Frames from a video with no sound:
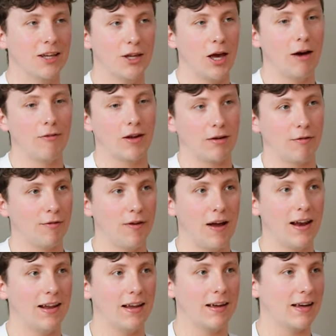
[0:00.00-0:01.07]
you have like a
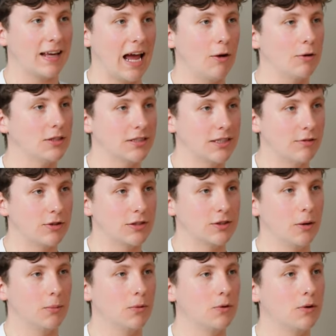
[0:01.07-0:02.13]
failing accountancy, for
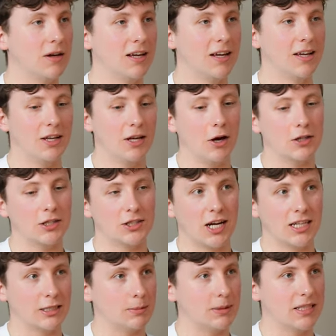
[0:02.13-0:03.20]
example. Yeah. You go to
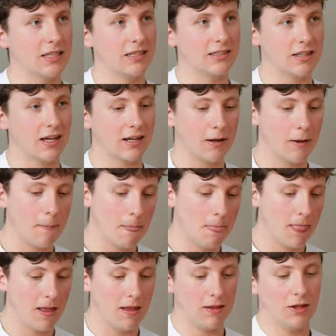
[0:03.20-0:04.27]
ChatGPT and it's like,
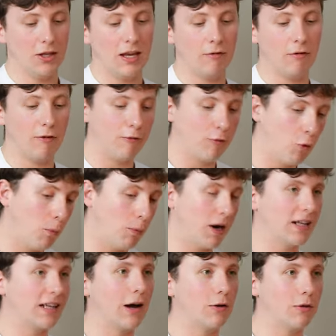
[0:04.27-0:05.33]
you give it a full
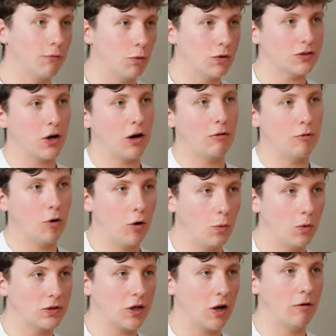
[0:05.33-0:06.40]
breakdown of what's going wrong,
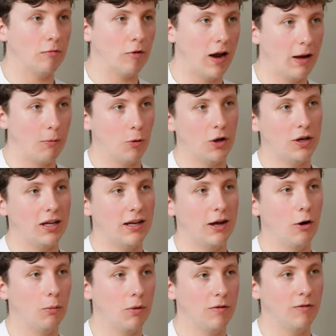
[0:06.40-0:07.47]
what's going right, what you need
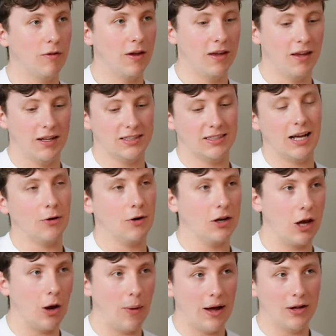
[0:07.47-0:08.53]
help with. It's now going
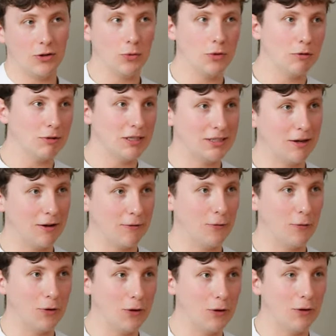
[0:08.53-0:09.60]
to go out and do all the research
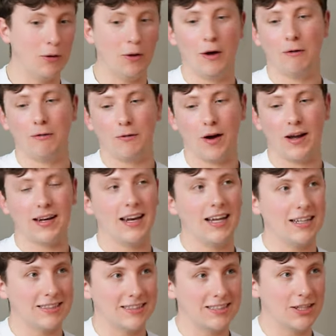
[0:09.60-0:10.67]
for you, find
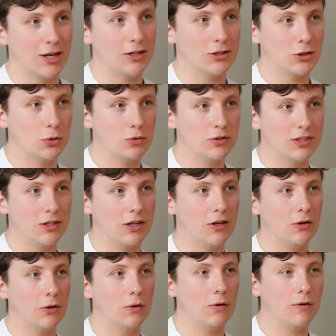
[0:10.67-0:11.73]
links to certain tools that you
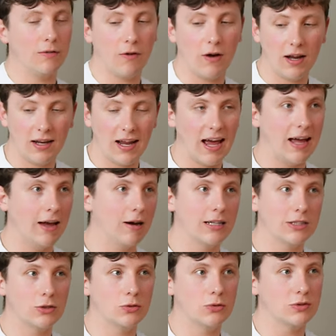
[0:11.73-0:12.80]
can use, find AI
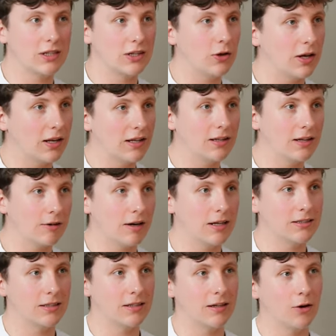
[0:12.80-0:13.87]
tools that you can
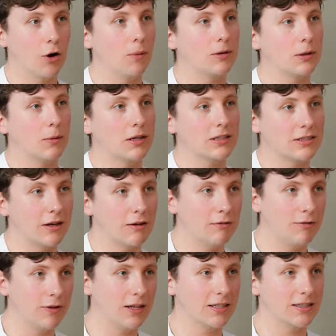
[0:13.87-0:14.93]
integrate to optimize certain
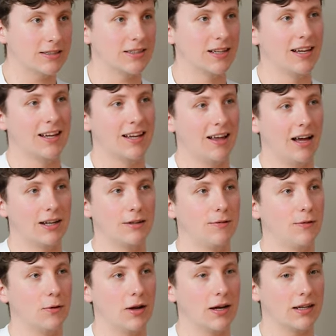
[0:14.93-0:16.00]
things. I just
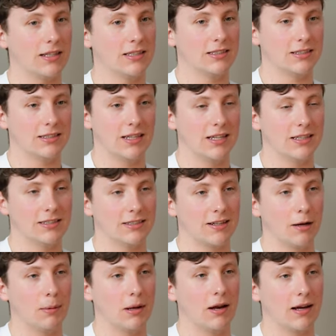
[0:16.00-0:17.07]
feel like it's
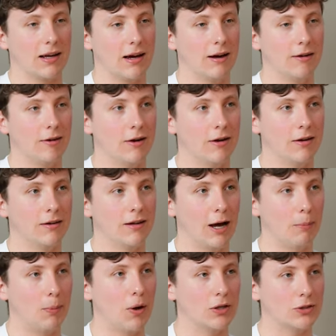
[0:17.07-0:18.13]
going to be like our
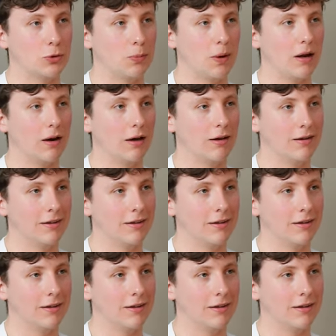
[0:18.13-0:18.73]
personal butler.